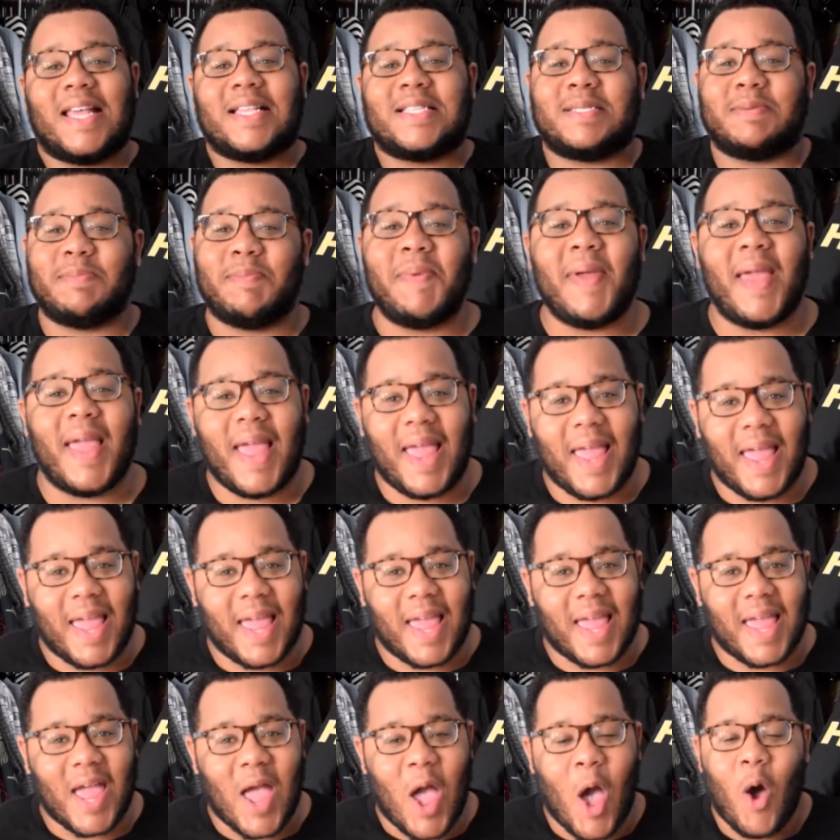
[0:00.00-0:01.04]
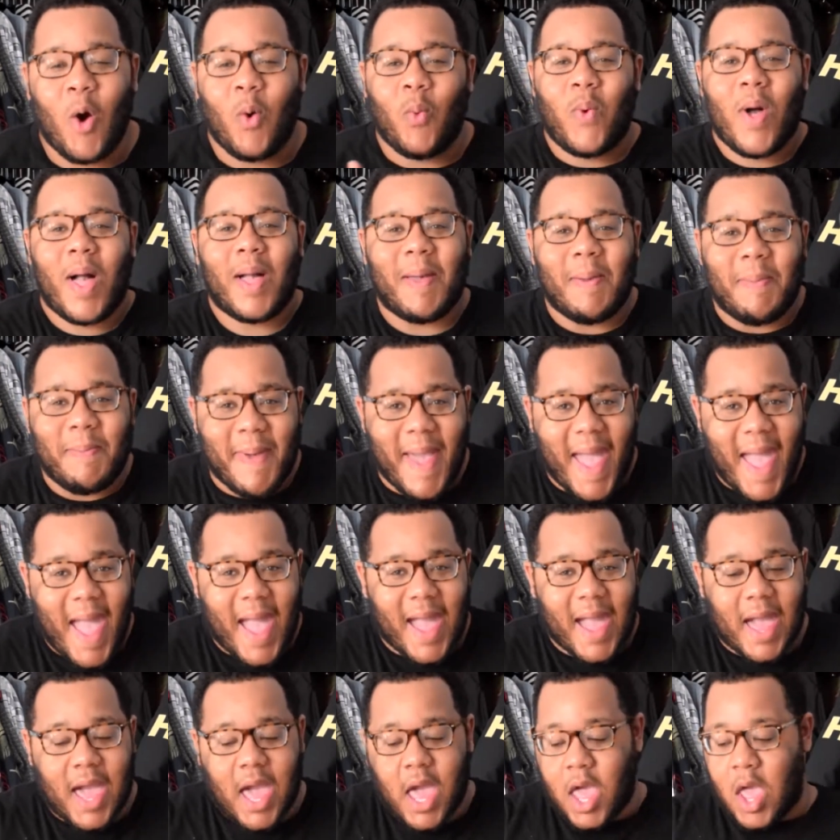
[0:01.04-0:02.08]
It's me. Welcome
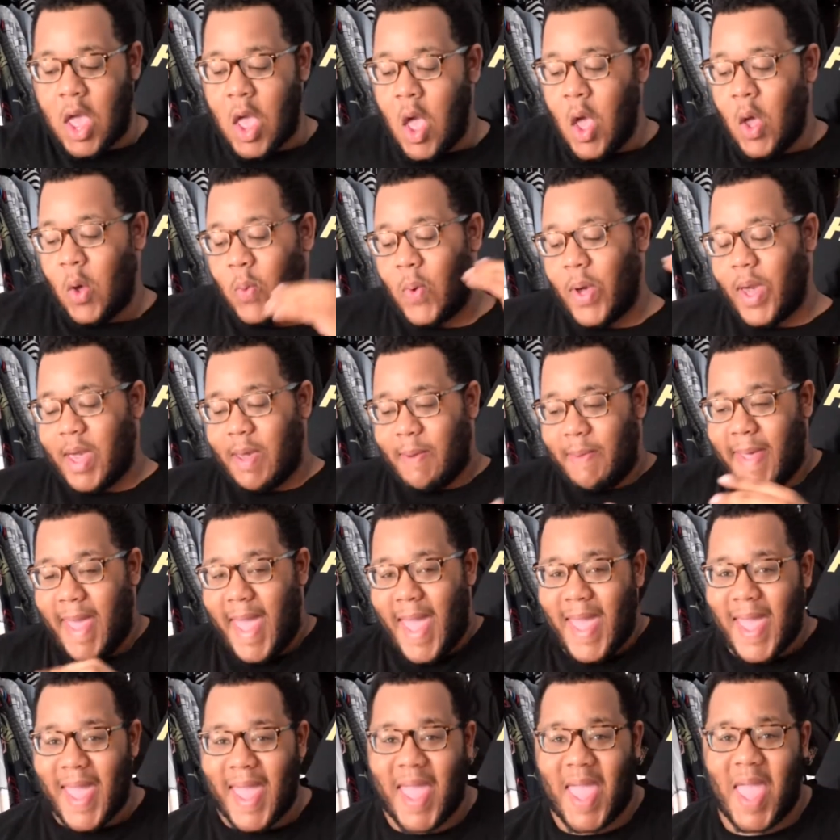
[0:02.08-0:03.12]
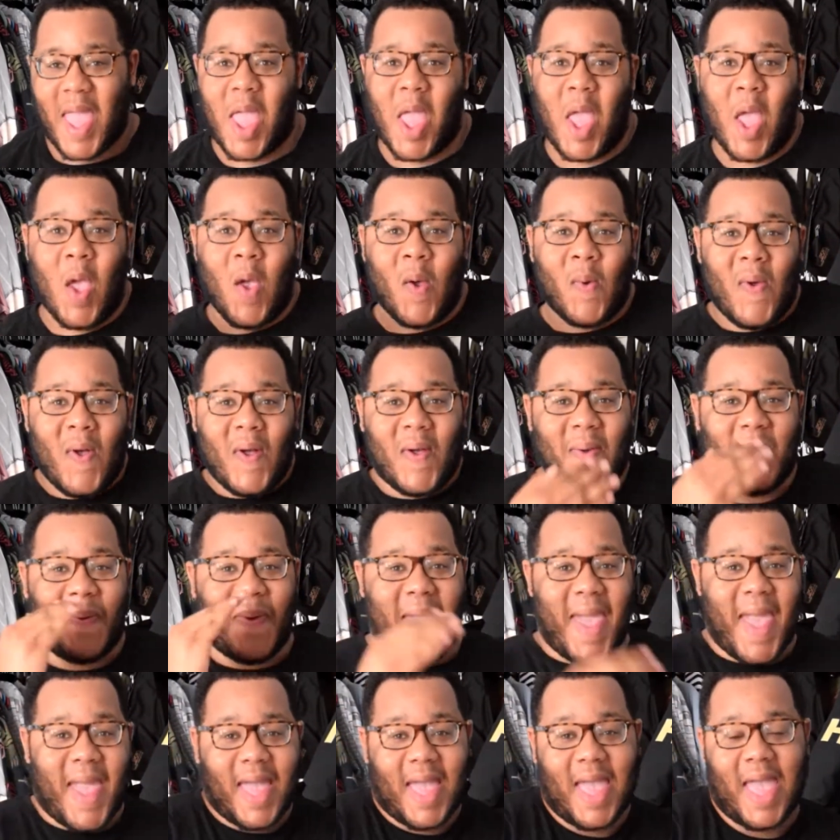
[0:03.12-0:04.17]
back. Welcome back. Welcome
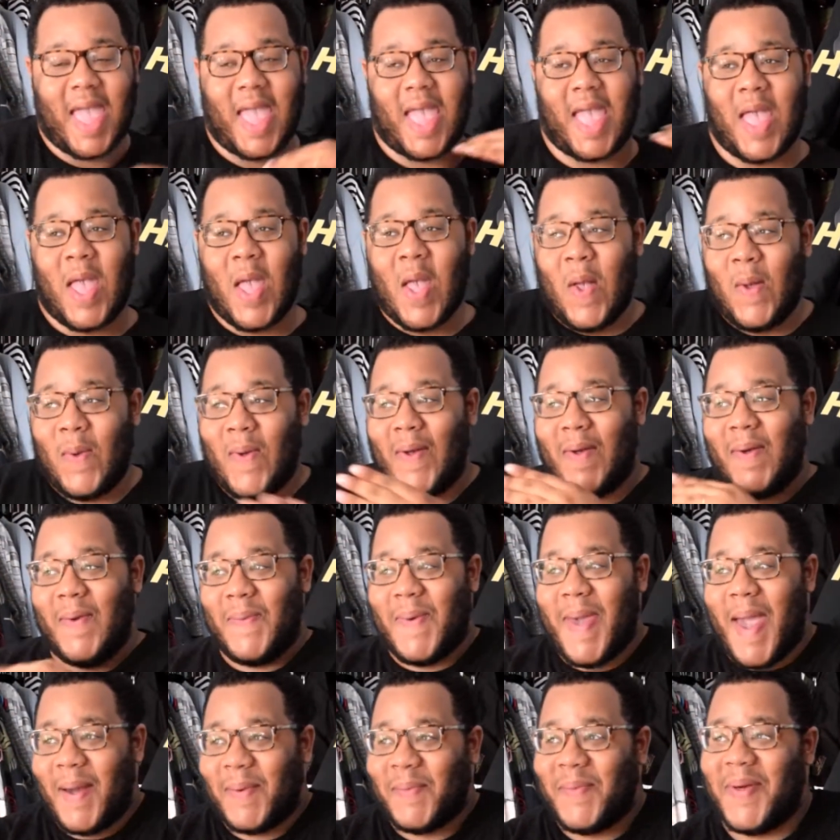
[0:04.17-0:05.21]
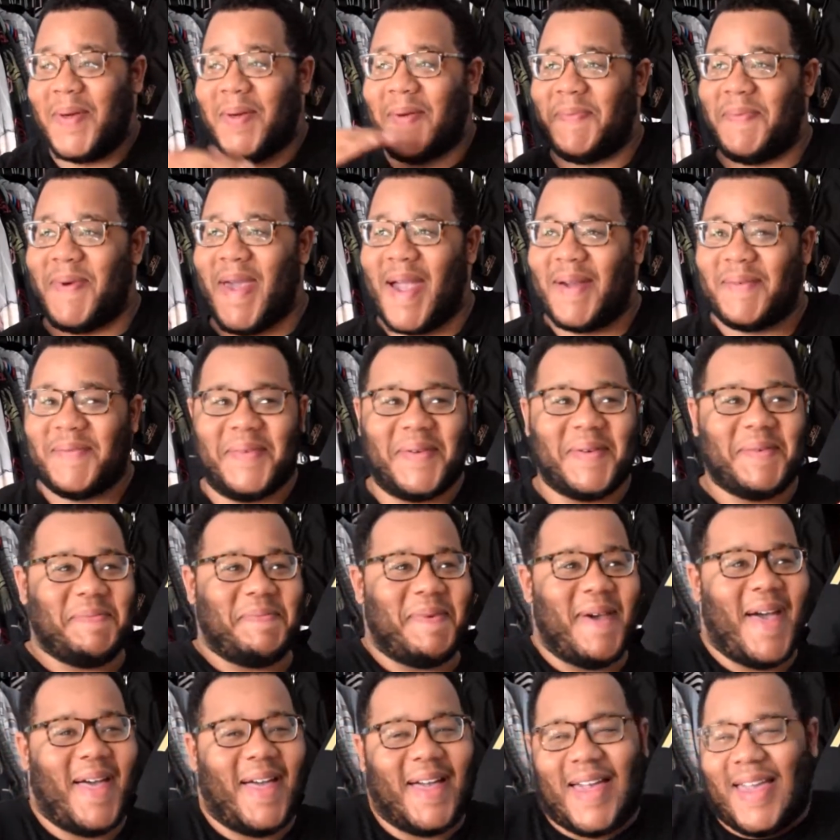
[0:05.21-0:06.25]
back. Welcome back. Welcome back. Welcome
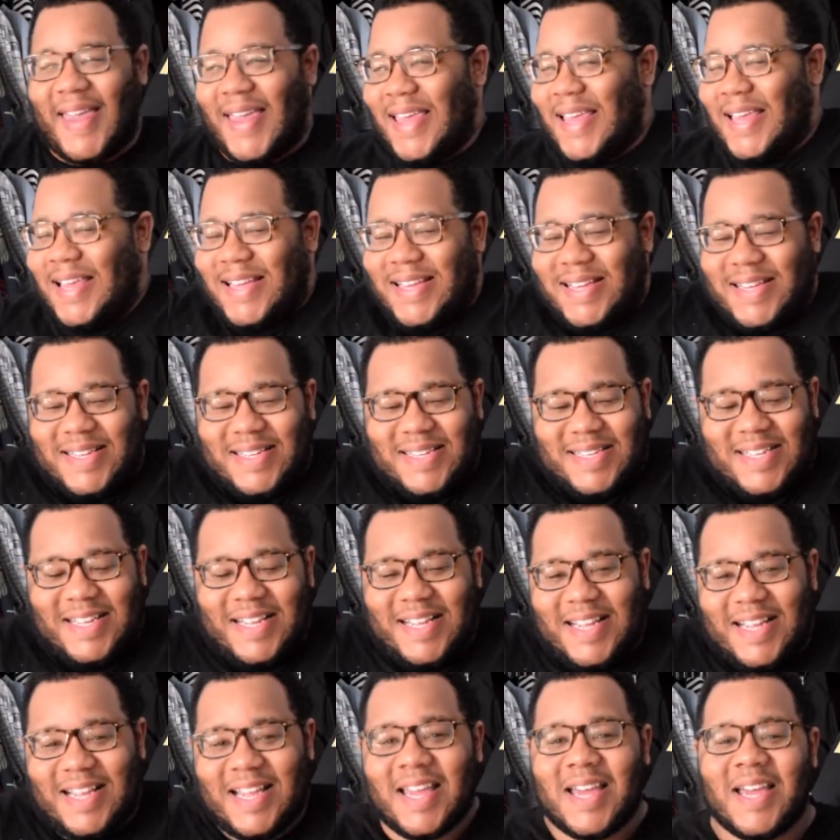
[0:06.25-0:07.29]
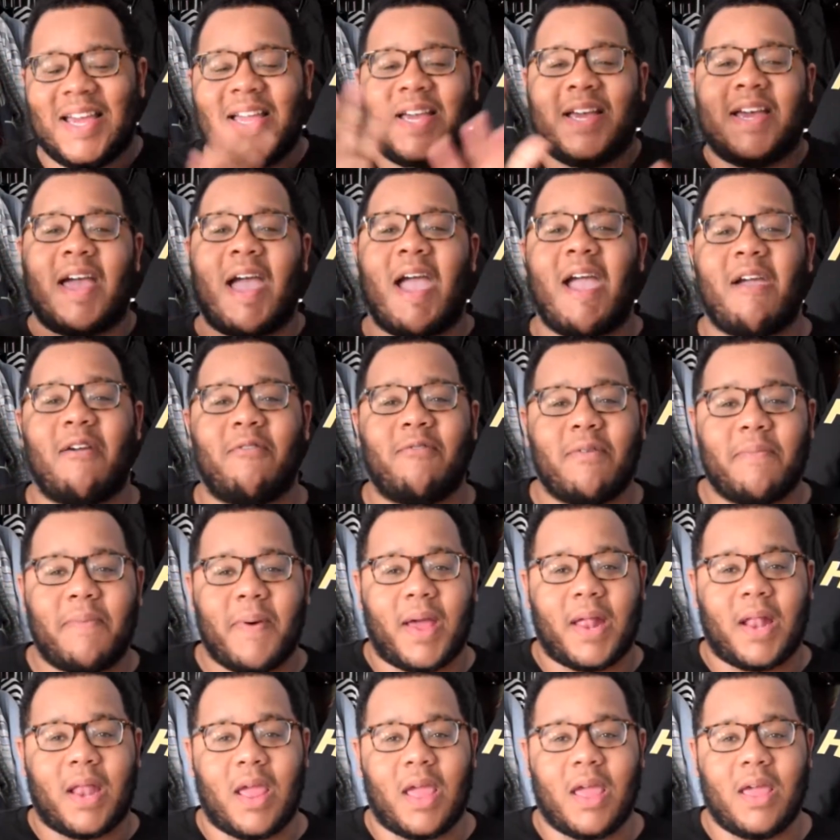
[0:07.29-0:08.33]
back. Hey
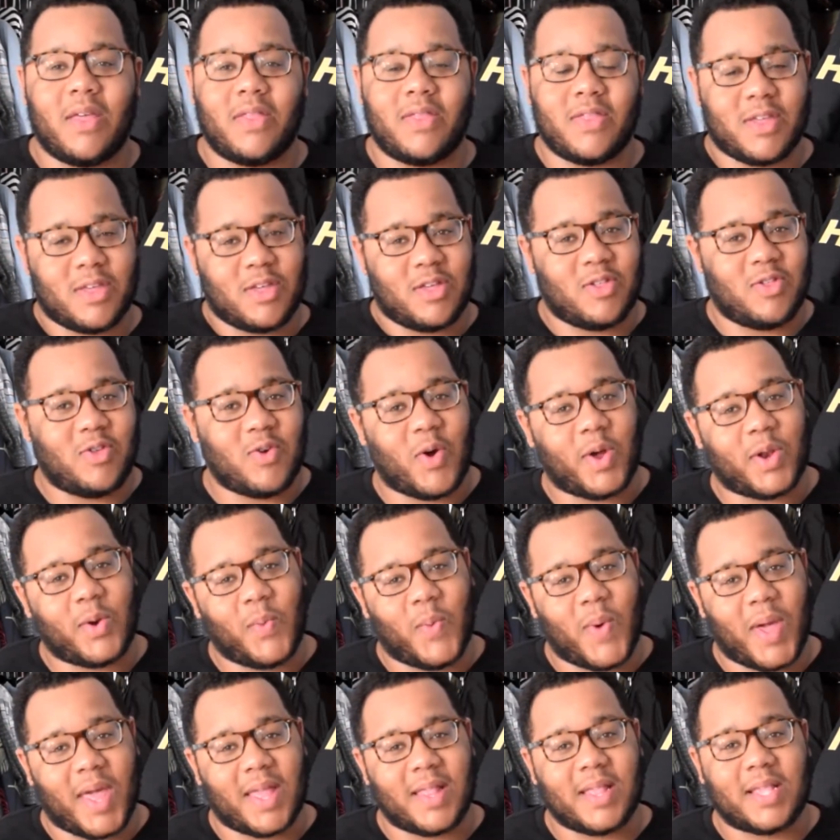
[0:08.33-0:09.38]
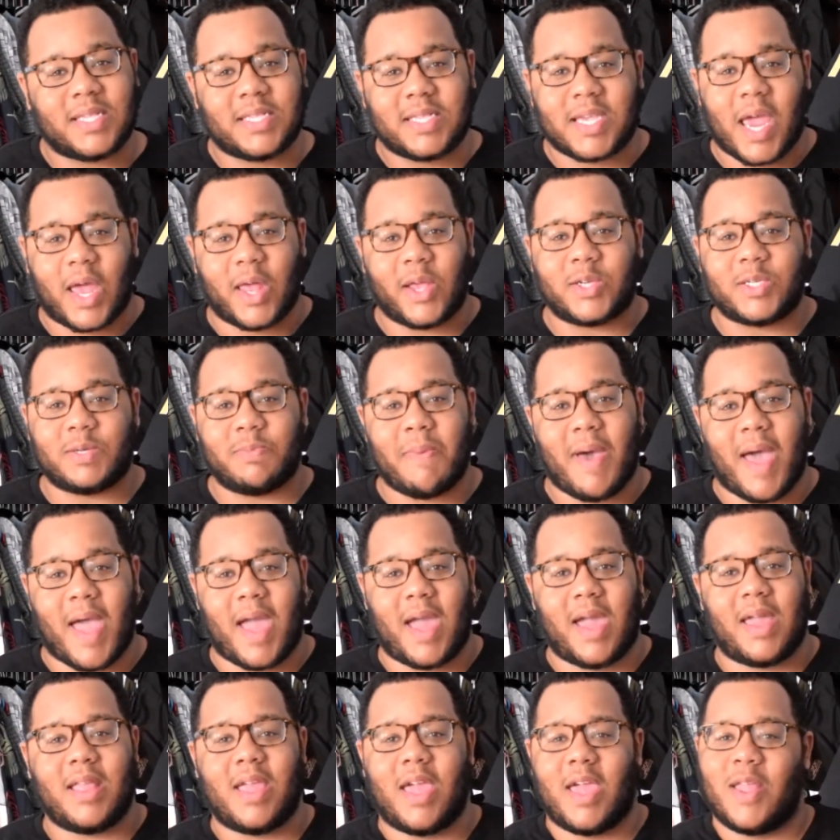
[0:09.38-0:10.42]
everybody, this is Jordan Wynn, The Stylish
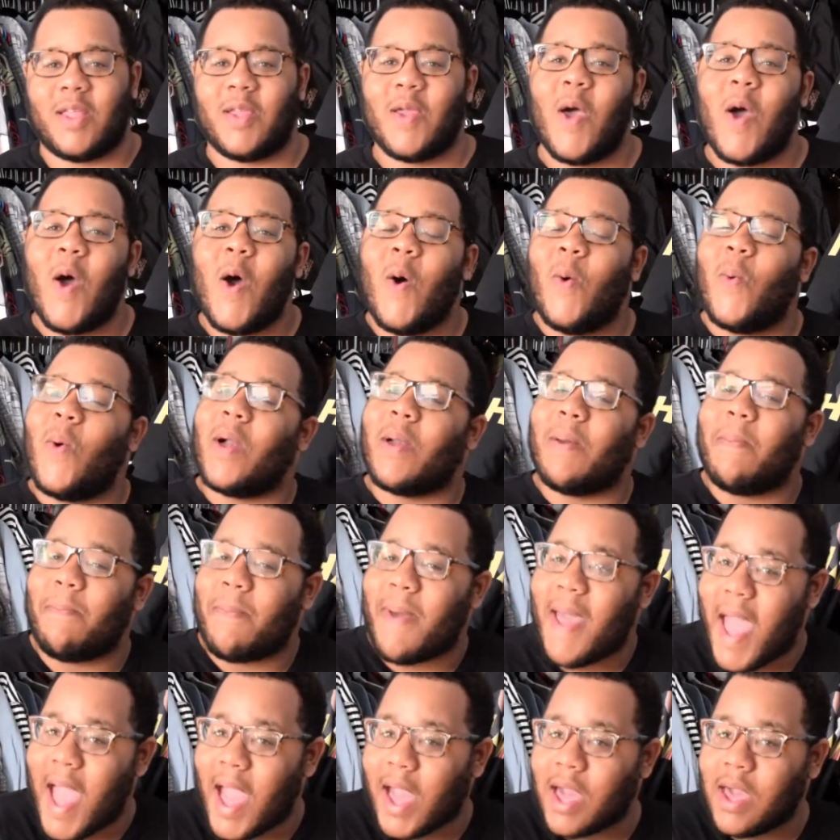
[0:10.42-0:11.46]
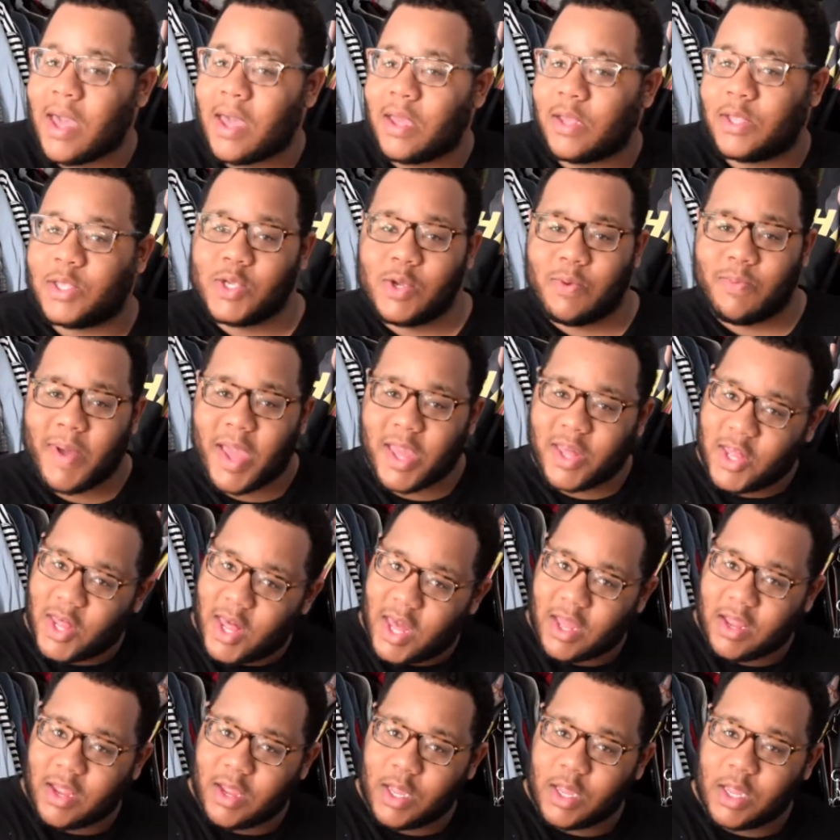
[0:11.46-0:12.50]
Mind, and welcome back to my
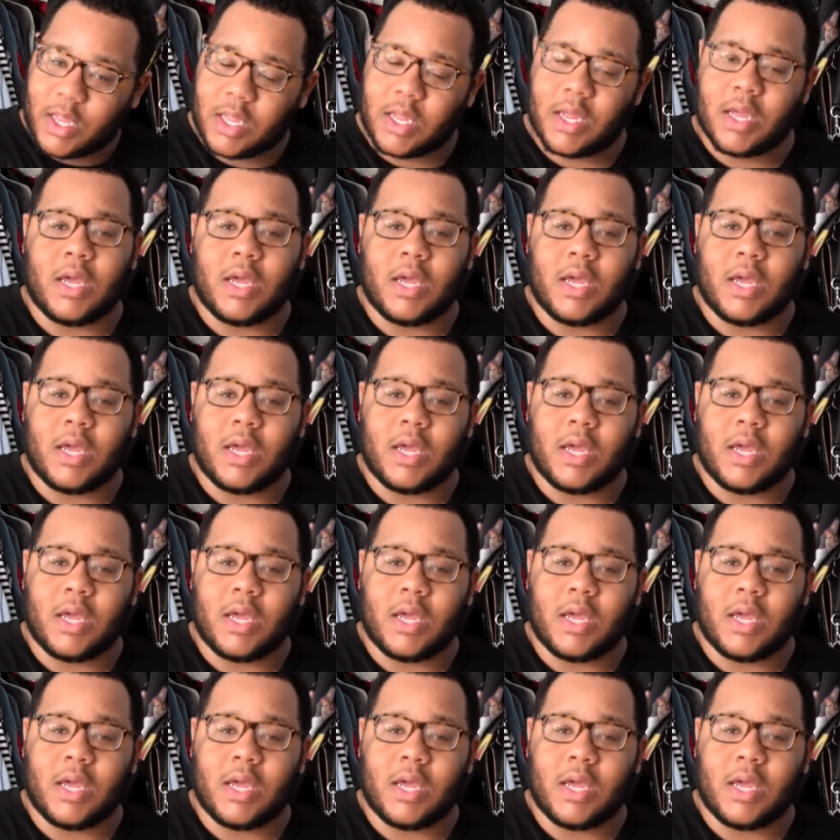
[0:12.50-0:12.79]
channel.